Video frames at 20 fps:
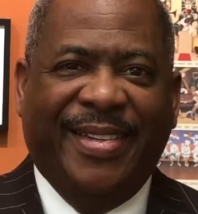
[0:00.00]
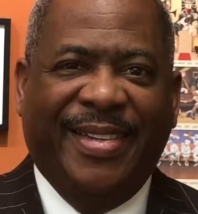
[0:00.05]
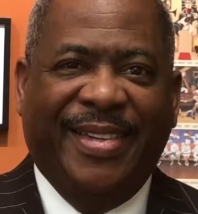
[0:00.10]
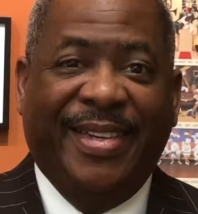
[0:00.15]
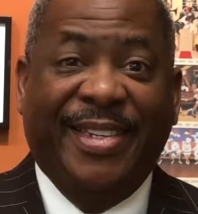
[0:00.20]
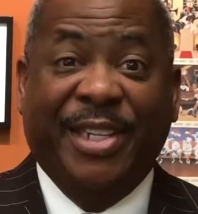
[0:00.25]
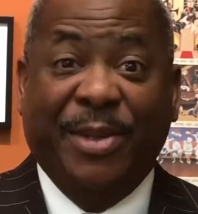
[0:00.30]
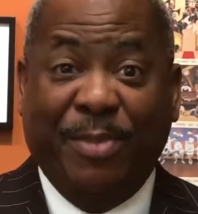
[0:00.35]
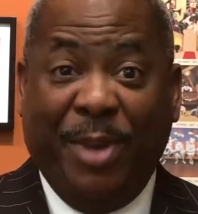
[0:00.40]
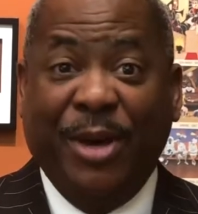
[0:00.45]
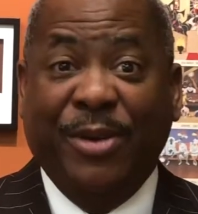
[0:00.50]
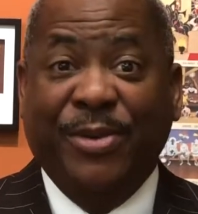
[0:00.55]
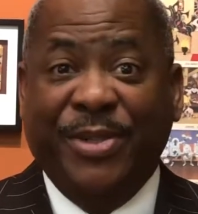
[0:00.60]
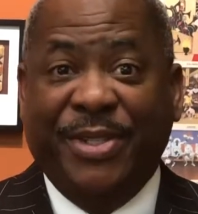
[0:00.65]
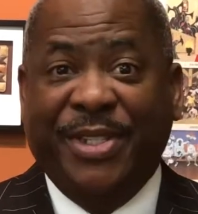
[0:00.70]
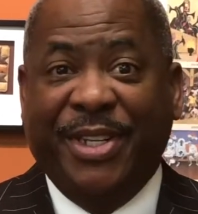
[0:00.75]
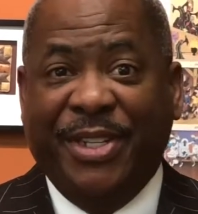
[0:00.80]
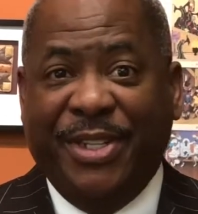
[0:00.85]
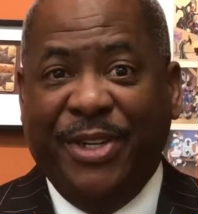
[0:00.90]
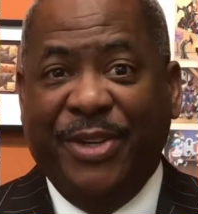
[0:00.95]
is
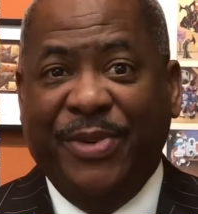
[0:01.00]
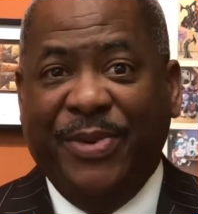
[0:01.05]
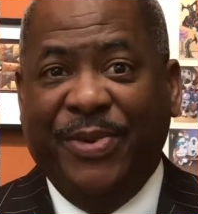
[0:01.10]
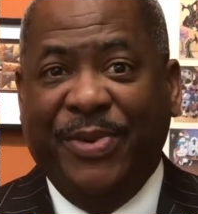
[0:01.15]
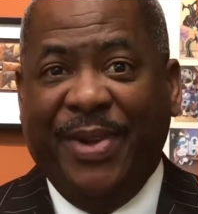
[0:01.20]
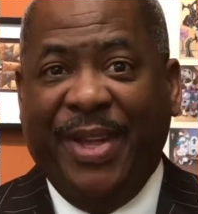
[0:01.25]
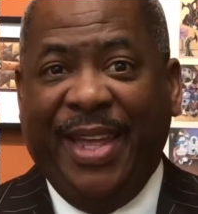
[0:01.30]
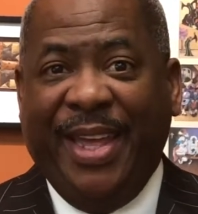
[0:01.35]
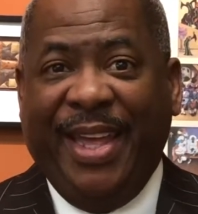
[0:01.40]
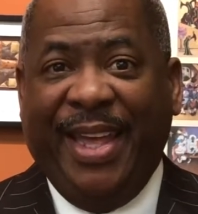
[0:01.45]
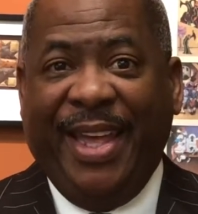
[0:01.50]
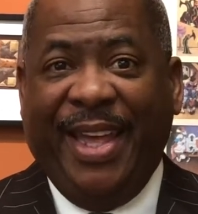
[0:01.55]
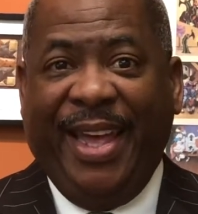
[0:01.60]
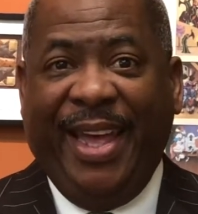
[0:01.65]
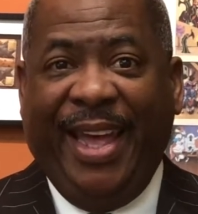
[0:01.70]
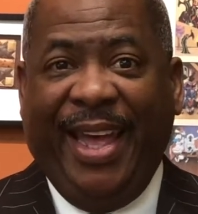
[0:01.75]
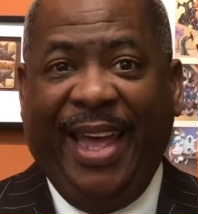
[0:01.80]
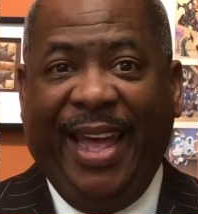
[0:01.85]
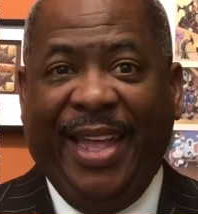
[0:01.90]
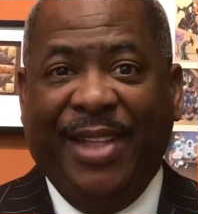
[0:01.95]
supposed to do,
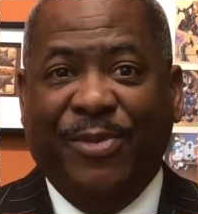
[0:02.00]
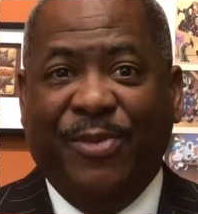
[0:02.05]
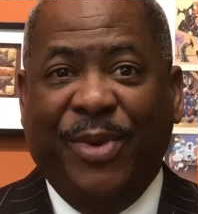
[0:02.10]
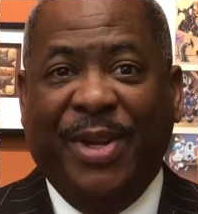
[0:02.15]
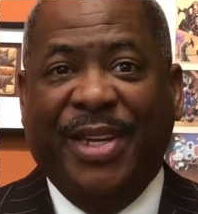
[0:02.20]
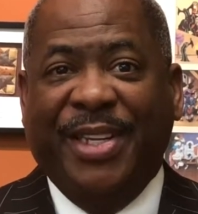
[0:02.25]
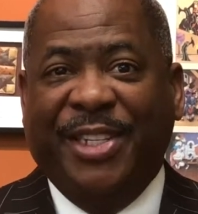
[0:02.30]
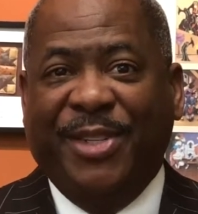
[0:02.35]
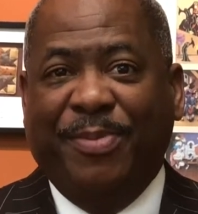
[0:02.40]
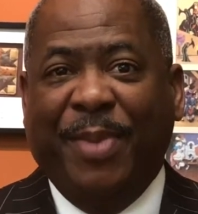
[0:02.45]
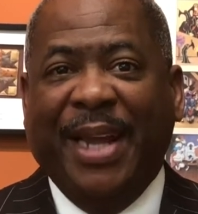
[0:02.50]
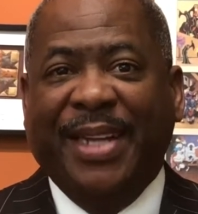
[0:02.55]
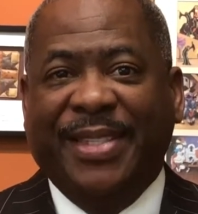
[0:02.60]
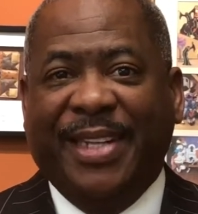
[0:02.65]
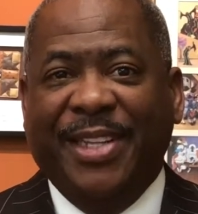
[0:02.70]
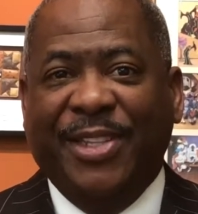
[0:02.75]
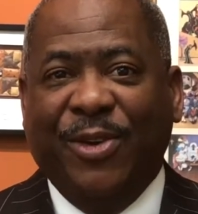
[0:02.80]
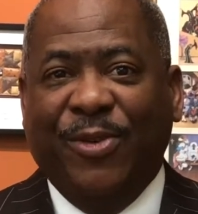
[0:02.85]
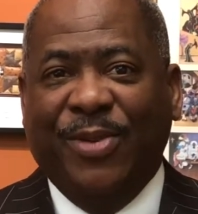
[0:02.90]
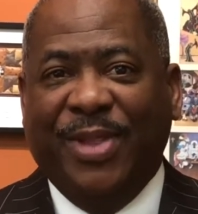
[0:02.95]
and we
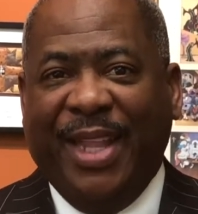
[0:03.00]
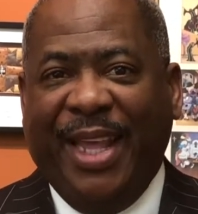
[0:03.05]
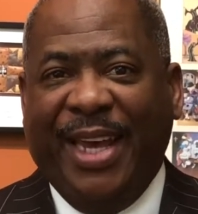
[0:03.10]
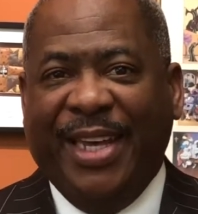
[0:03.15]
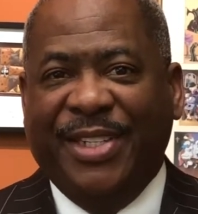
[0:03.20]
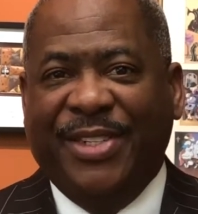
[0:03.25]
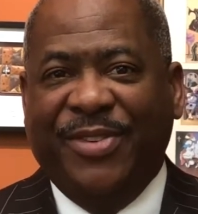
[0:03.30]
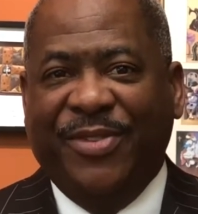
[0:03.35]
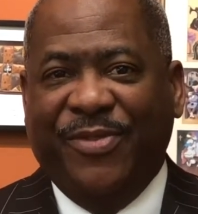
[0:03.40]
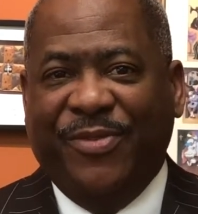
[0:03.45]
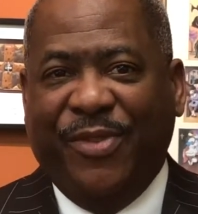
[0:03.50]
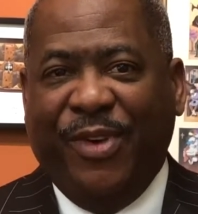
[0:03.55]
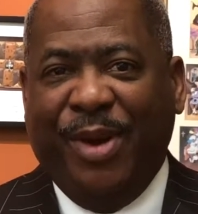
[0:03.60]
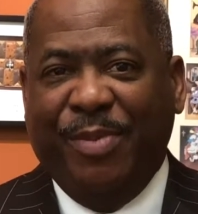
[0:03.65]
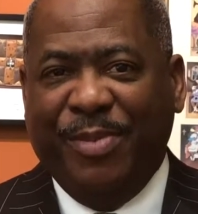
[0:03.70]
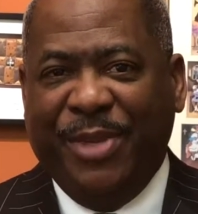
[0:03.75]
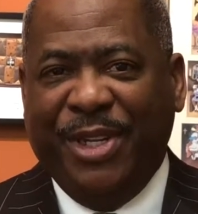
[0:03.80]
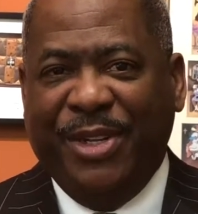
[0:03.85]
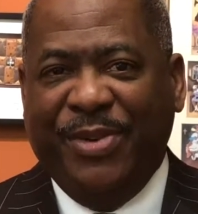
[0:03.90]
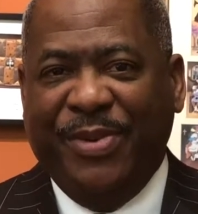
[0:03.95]
expected no less
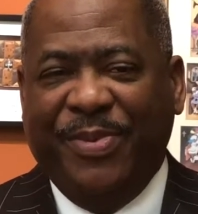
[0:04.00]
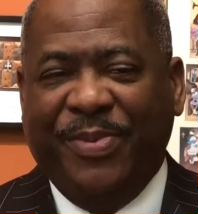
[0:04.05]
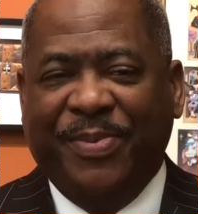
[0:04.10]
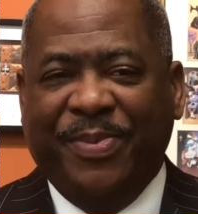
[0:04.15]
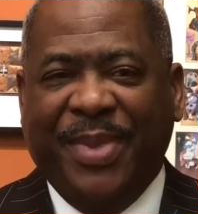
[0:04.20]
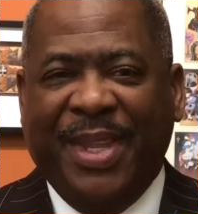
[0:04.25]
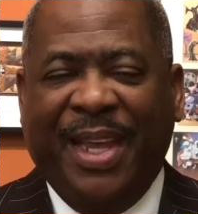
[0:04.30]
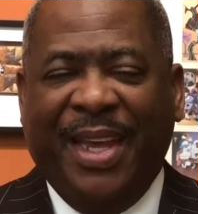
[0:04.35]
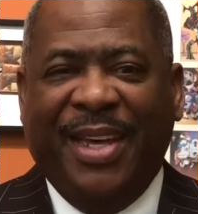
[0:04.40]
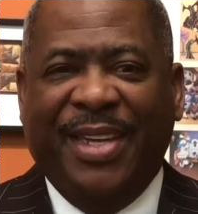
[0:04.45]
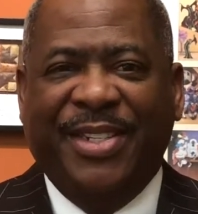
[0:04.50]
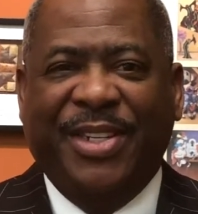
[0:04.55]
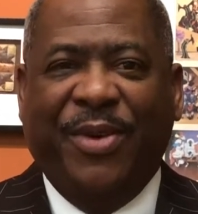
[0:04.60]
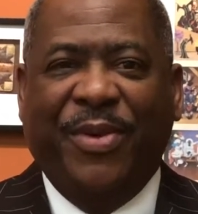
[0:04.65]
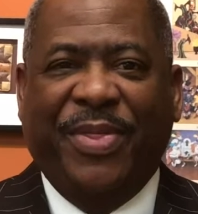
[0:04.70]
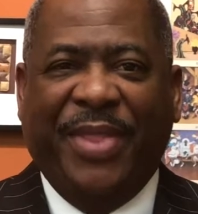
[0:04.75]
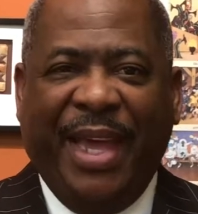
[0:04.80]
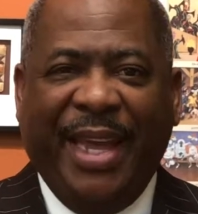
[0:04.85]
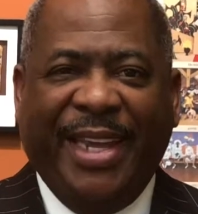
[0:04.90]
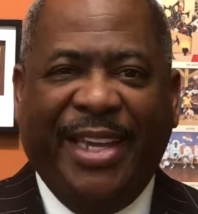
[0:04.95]
from you. So
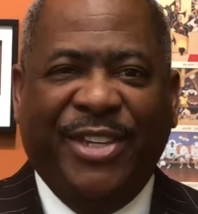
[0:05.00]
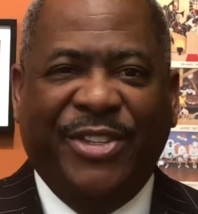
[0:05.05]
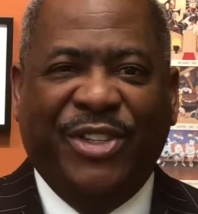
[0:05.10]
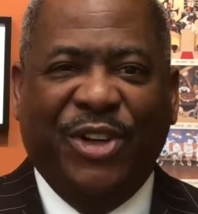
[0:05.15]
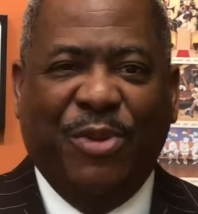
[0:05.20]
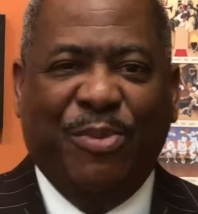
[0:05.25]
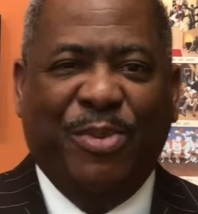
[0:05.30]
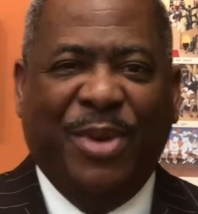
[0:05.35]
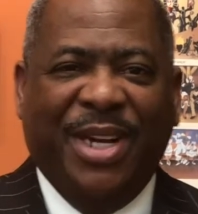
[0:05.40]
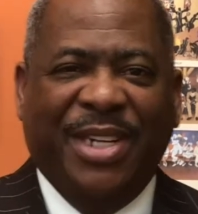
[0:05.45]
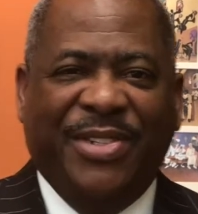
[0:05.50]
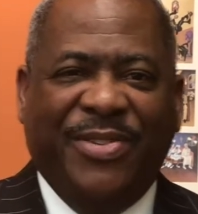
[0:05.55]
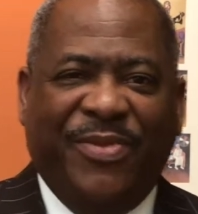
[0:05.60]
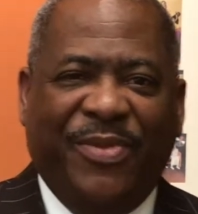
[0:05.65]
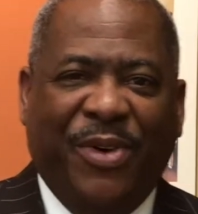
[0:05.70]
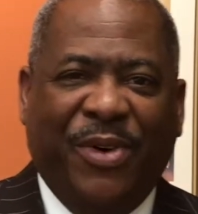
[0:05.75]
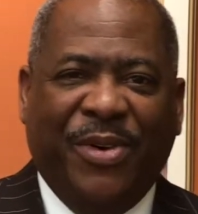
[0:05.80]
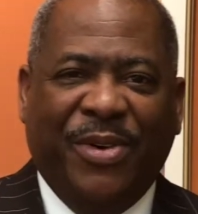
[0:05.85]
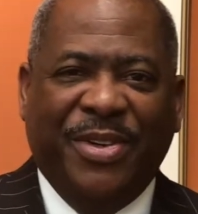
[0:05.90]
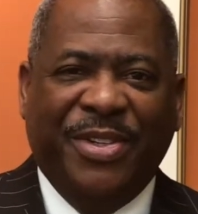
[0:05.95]
thank you so much
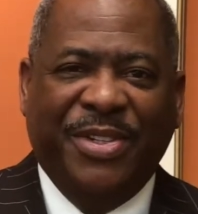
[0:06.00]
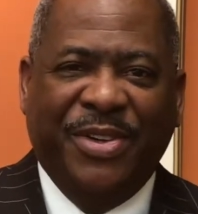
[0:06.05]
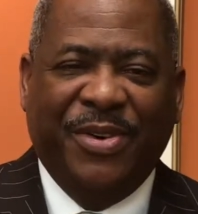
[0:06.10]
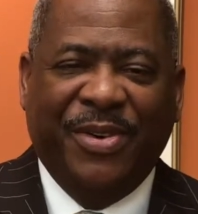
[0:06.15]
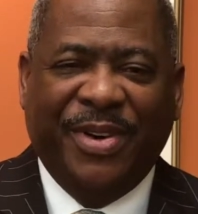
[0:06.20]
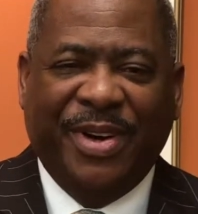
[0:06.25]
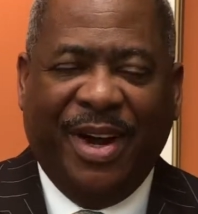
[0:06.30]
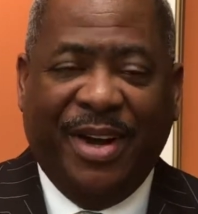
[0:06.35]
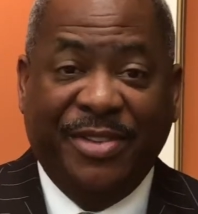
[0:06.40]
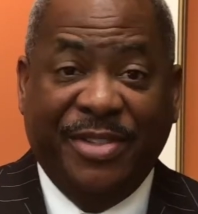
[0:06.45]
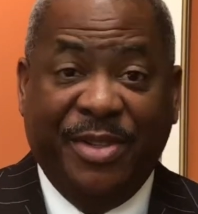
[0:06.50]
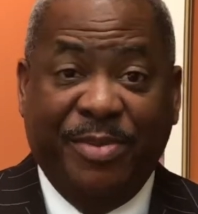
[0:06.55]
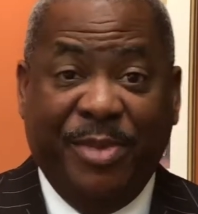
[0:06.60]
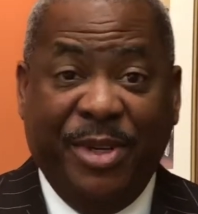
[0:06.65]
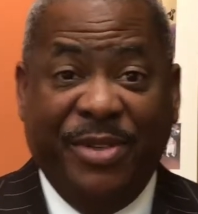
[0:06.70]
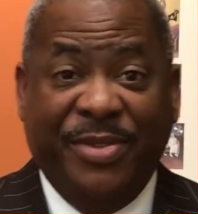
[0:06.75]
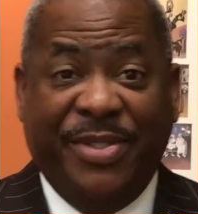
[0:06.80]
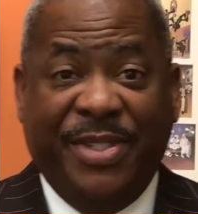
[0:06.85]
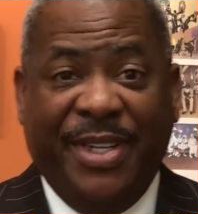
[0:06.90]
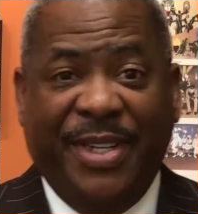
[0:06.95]
for your
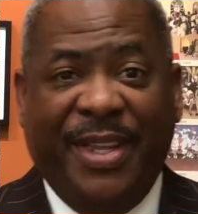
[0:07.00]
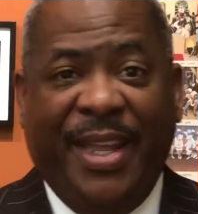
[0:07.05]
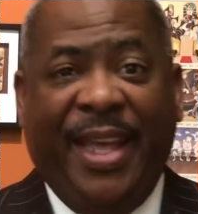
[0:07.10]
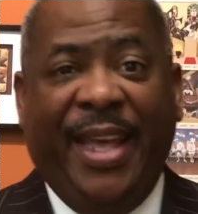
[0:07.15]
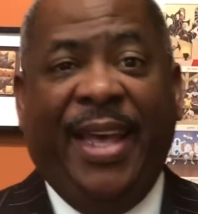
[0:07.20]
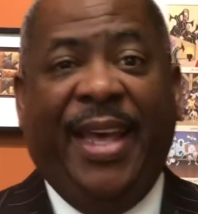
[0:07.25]
contribution.